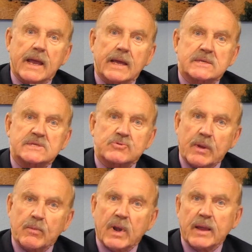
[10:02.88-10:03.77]

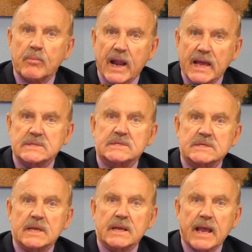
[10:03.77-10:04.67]
extremely blessed
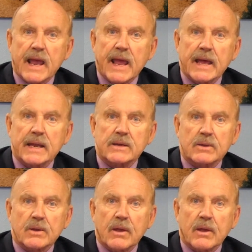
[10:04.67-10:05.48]
and